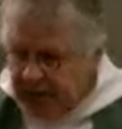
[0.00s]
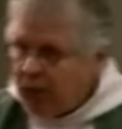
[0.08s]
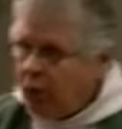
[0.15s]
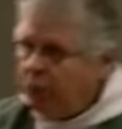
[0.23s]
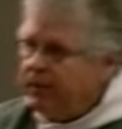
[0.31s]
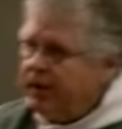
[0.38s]

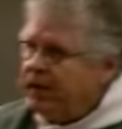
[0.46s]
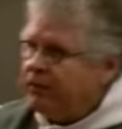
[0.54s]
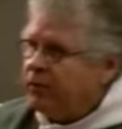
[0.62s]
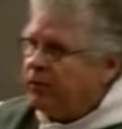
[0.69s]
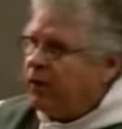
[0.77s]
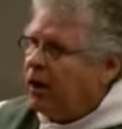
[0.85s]
really opened
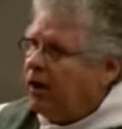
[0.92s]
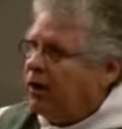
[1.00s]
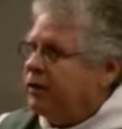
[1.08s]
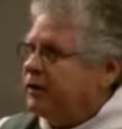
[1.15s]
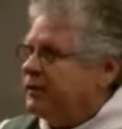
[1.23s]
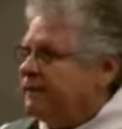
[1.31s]
up her
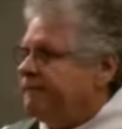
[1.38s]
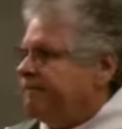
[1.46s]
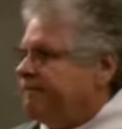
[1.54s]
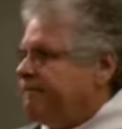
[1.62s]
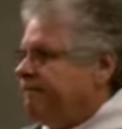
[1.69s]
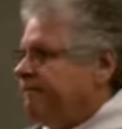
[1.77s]
heart
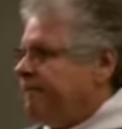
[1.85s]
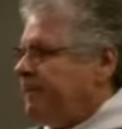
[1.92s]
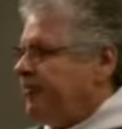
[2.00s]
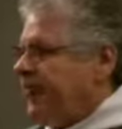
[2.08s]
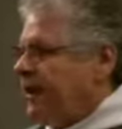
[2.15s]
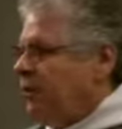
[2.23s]

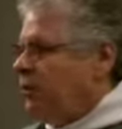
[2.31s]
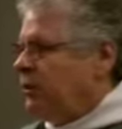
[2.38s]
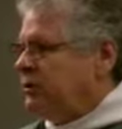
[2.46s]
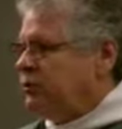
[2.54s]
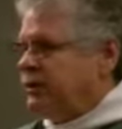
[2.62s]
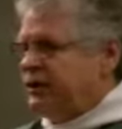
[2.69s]

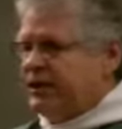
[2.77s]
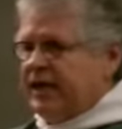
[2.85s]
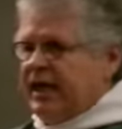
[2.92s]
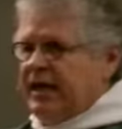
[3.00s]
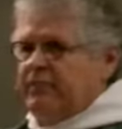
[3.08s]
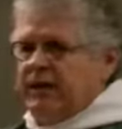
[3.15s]
was when she
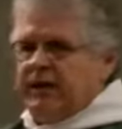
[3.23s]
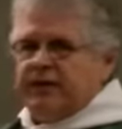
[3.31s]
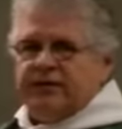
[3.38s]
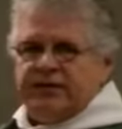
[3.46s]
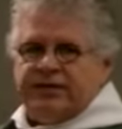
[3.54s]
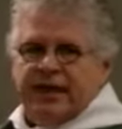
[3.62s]
came to
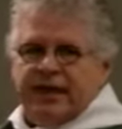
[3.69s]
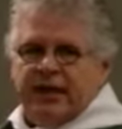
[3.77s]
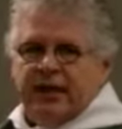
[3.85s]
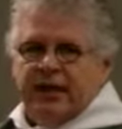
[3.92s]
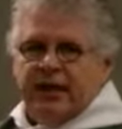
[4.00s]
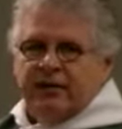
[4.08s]

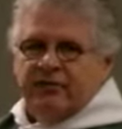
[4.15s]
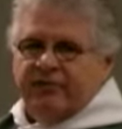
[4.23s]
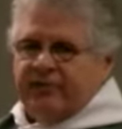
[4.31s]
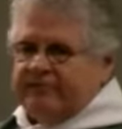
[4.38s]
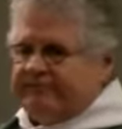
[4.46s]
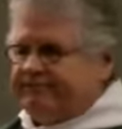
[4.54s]
understand
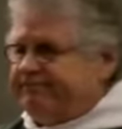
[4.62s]
love.